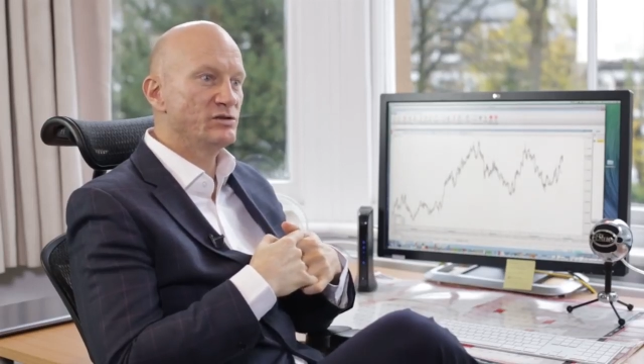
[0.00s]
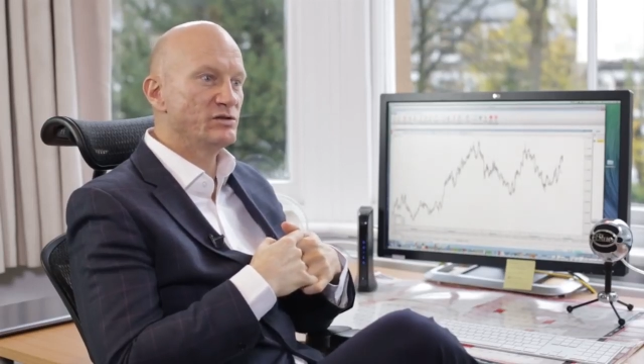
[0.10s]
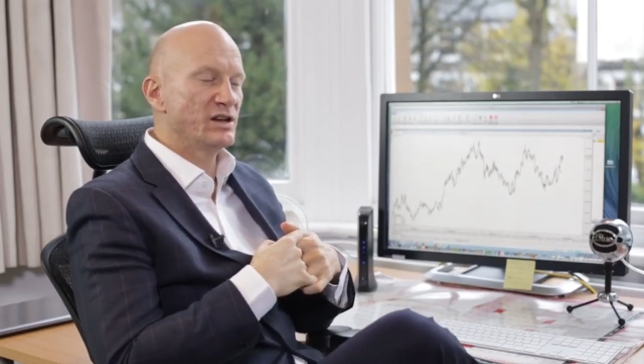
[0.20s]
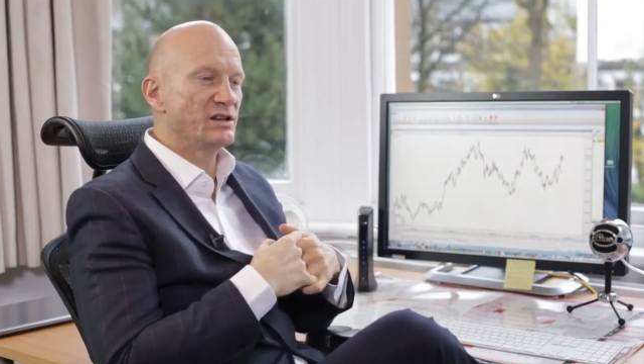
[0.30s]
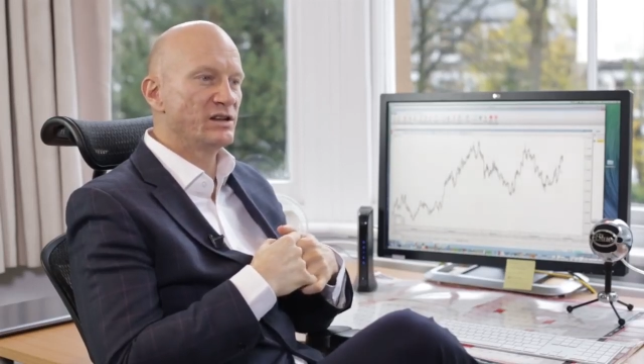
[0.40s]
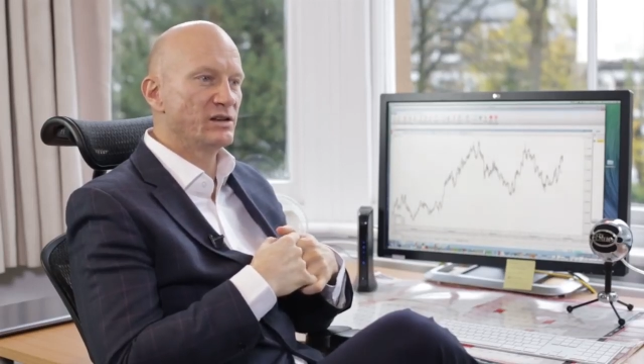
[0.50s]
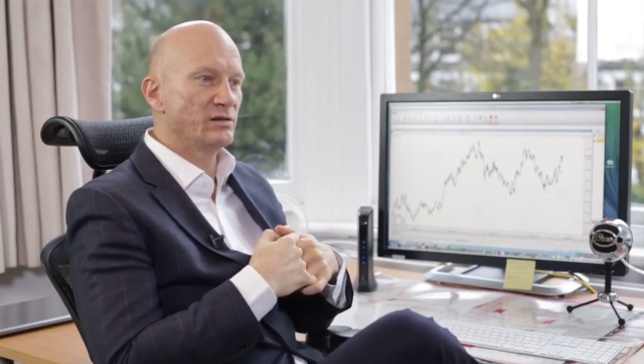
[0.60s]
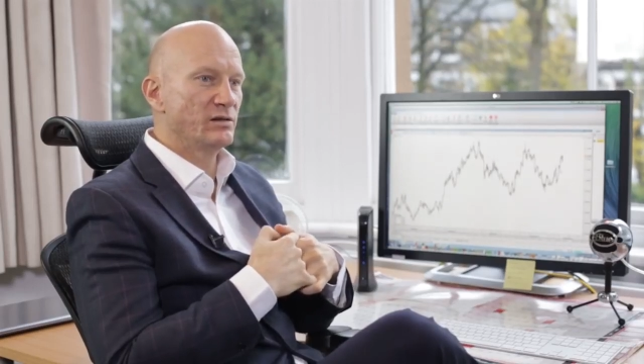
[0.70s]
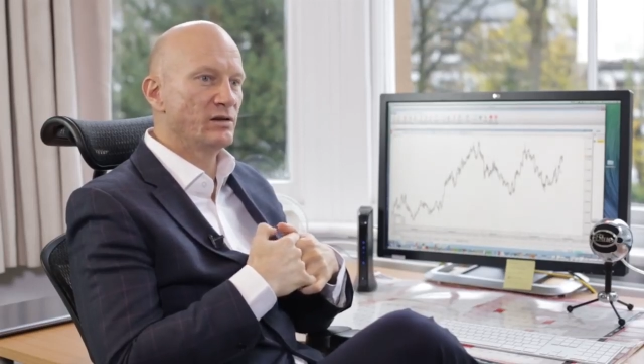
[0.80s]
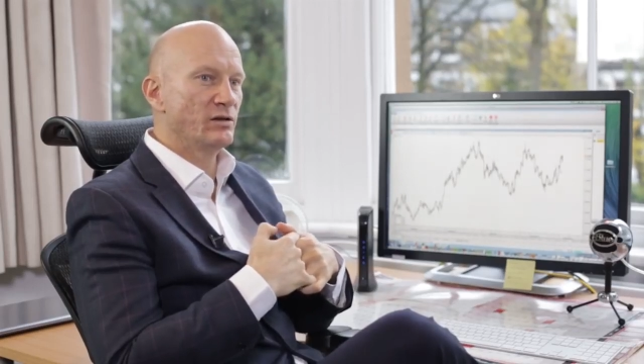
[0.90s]
to
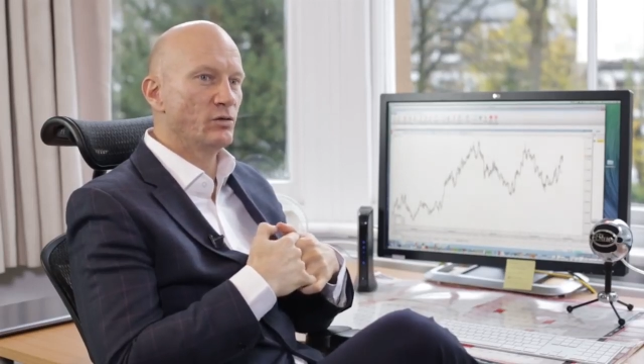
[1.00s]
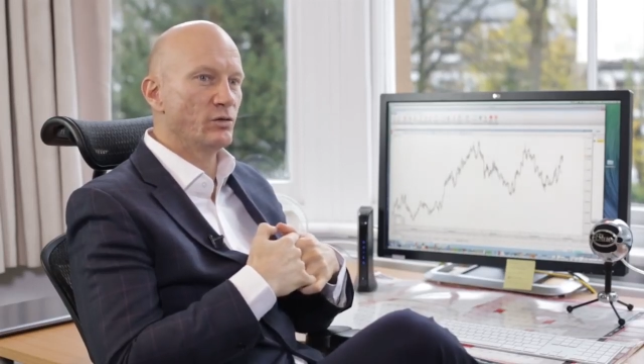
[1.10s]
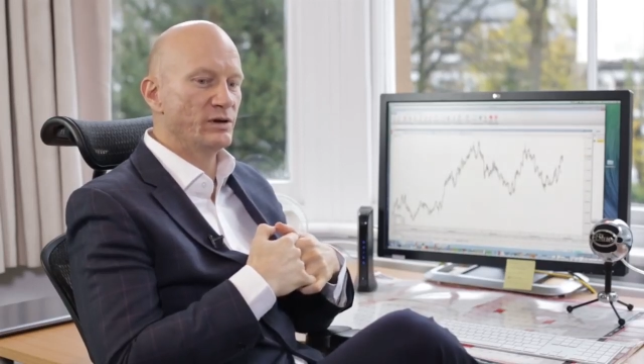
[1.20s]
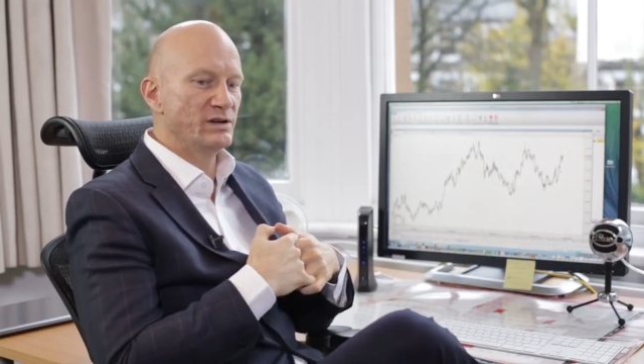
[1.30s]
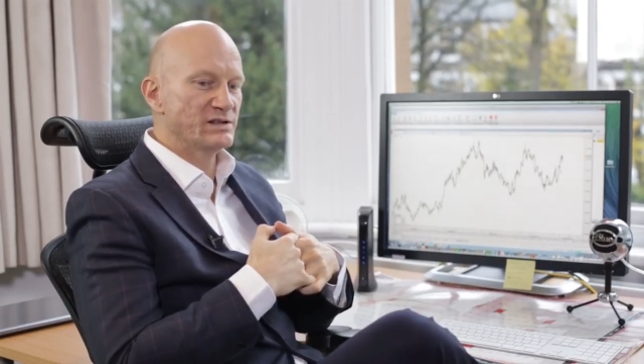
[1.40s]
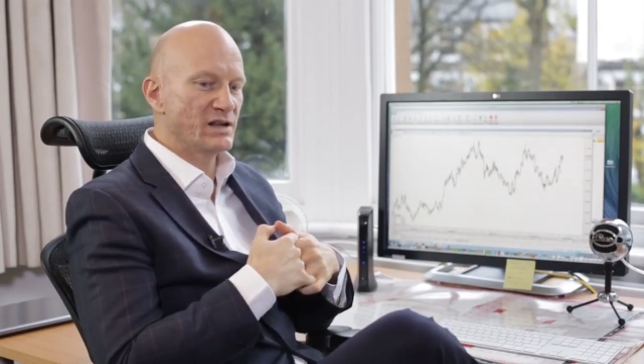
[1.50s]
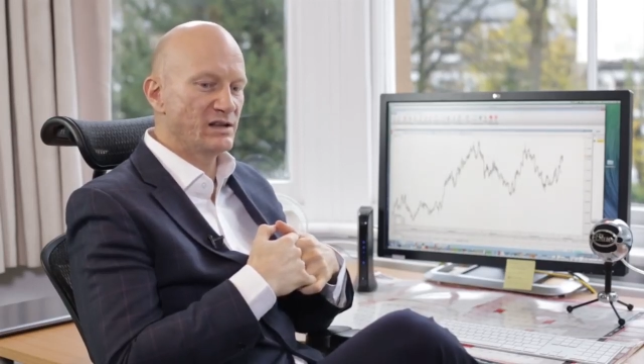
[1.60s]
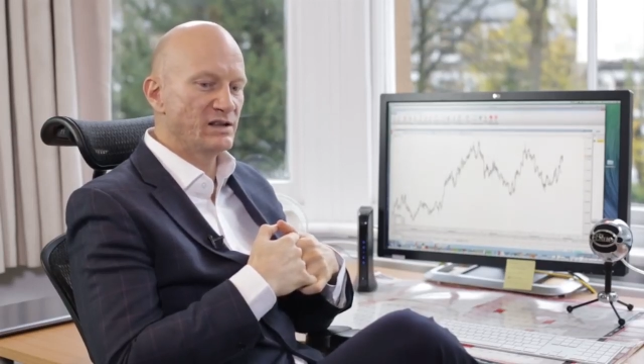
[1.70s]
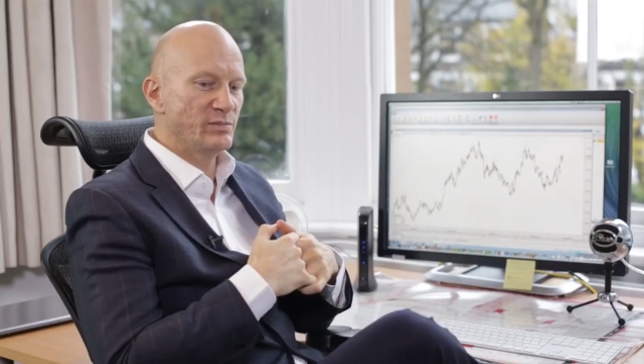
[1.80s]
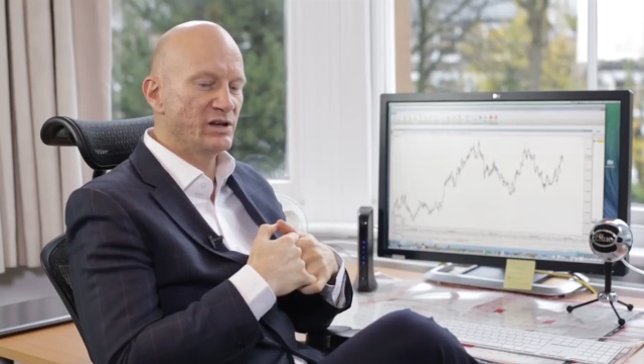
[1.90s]
taking an already
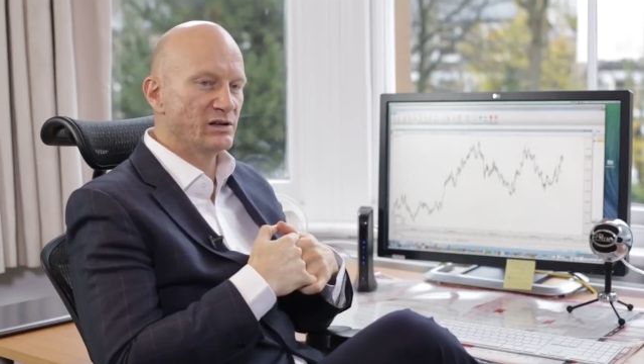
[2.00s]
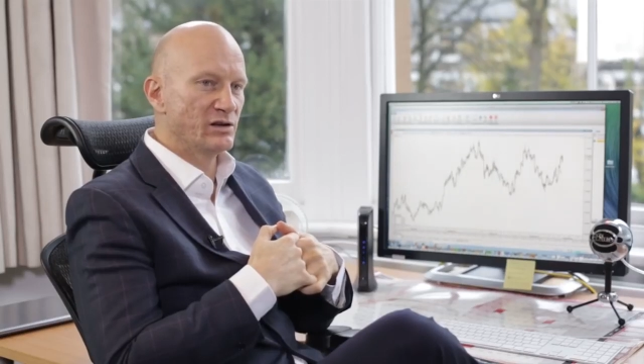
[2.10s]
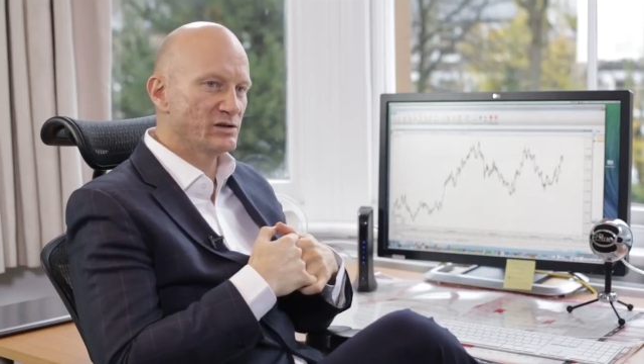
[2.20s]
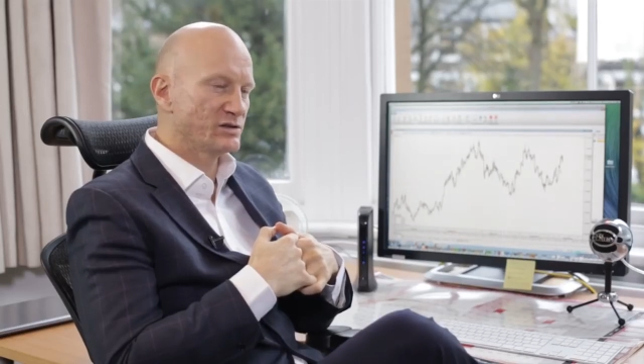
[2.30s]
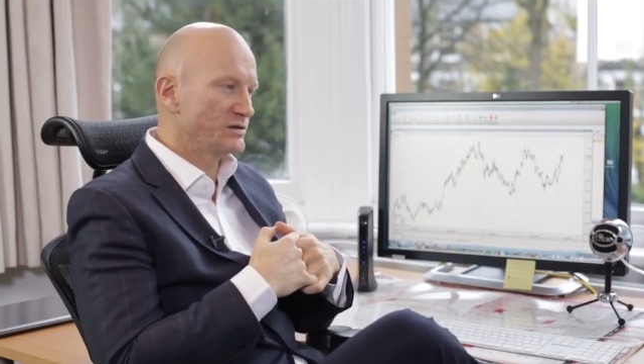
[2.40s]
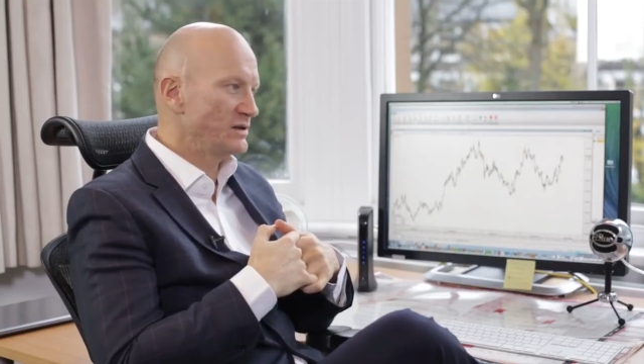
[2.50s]
slightly bigger loss.